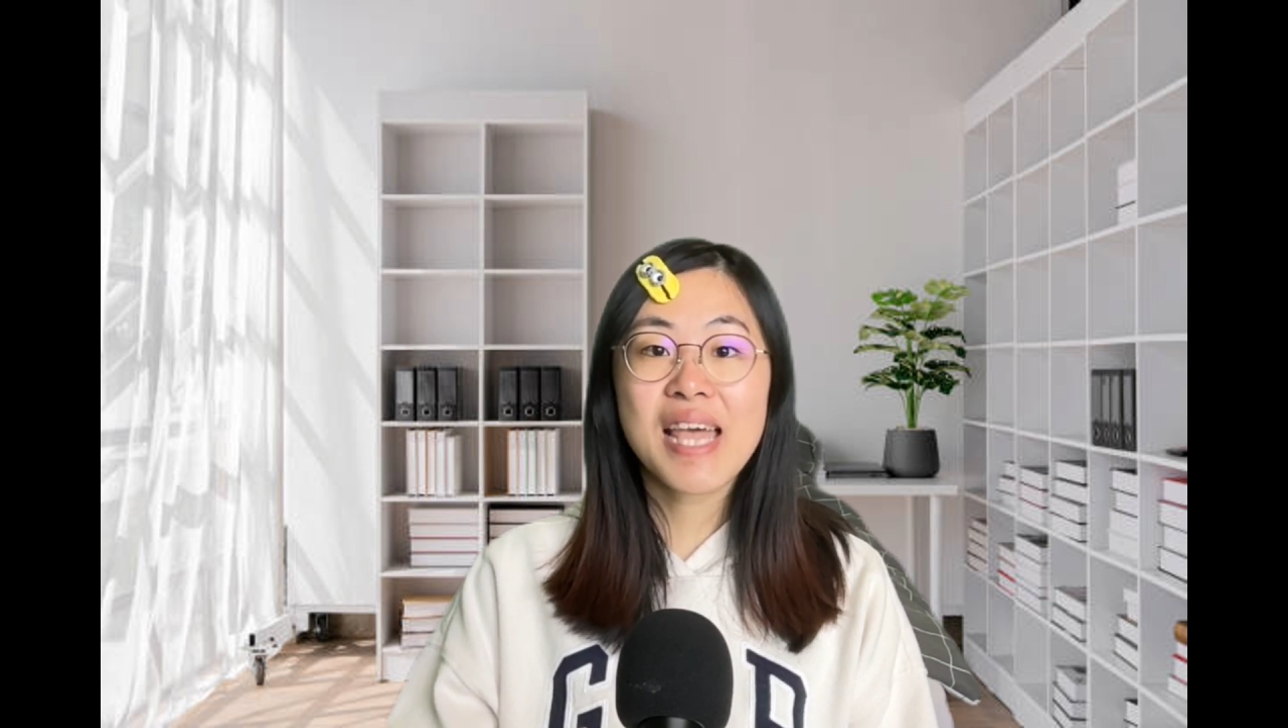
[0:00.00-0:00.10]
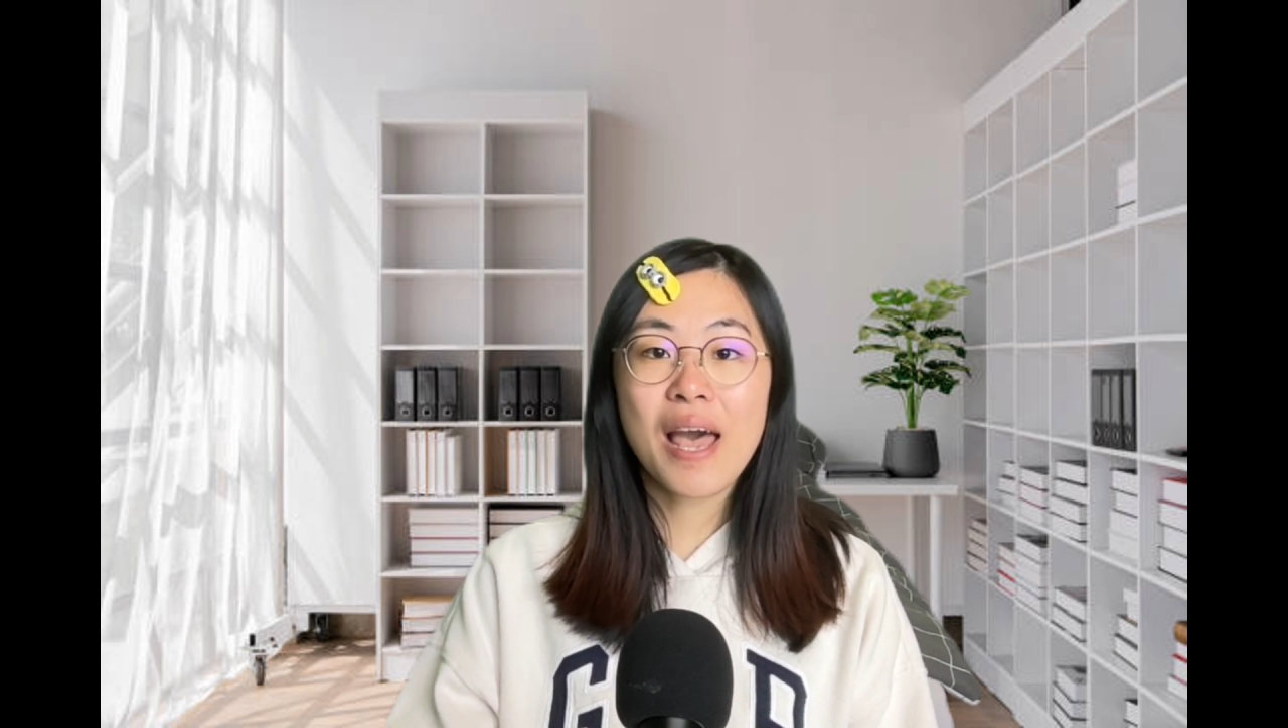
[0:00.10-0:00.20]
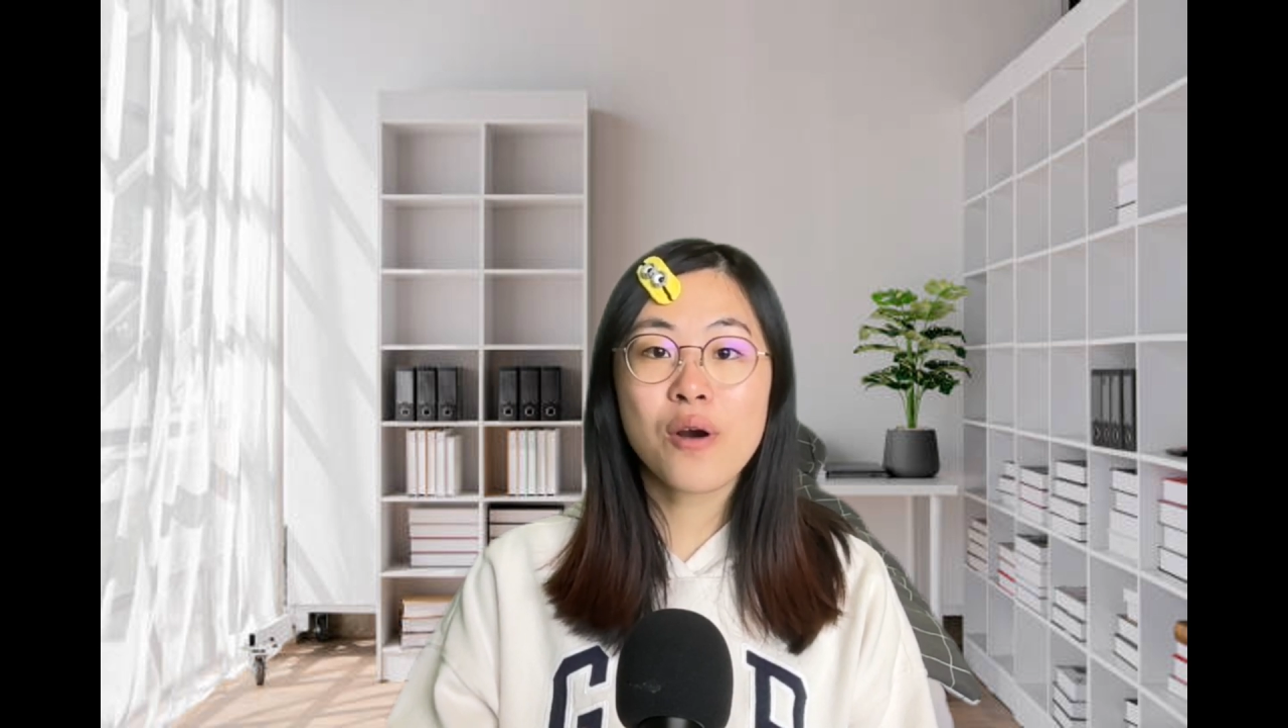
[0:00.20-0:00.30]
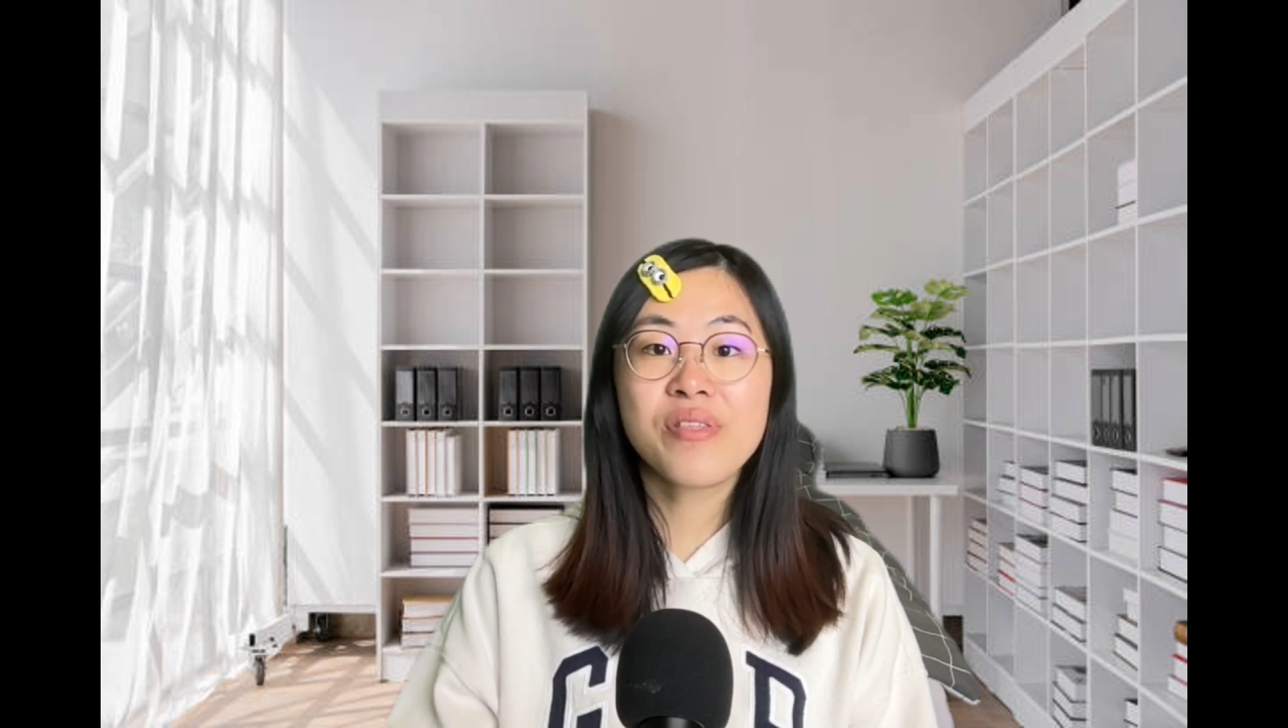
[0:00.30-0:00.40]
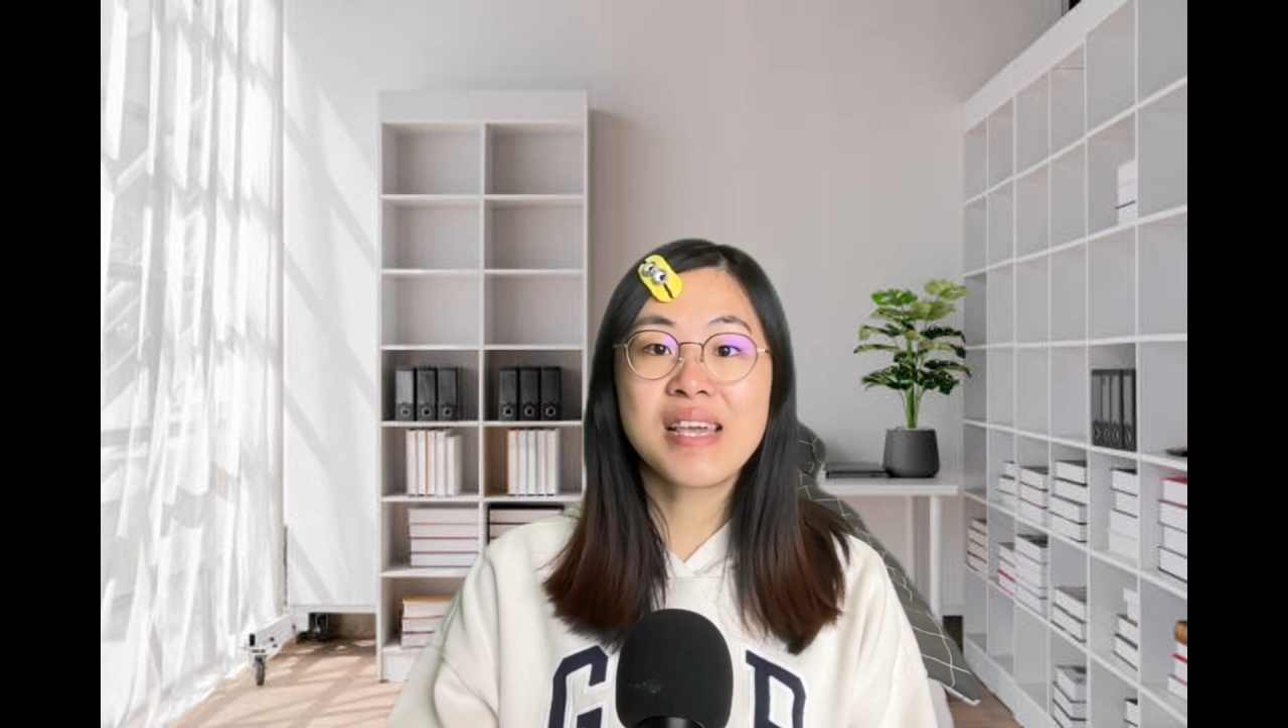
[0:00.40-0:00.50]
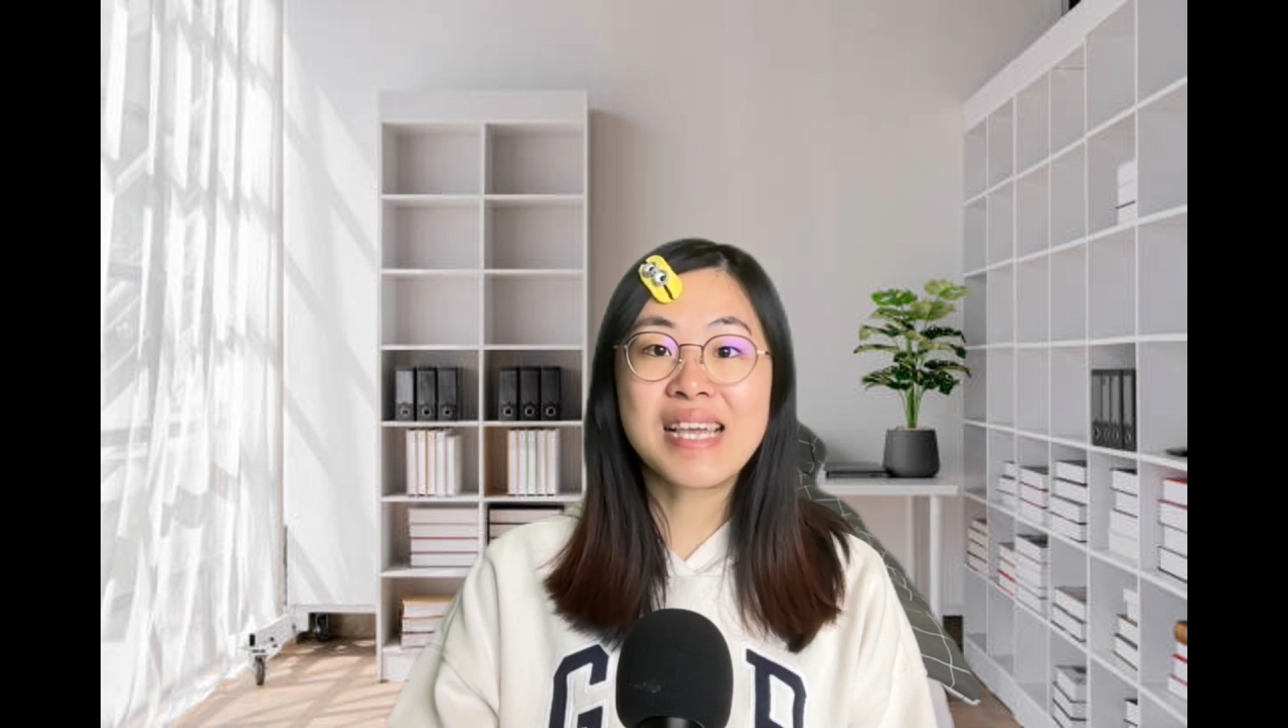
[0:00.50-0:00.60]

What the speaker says: healthy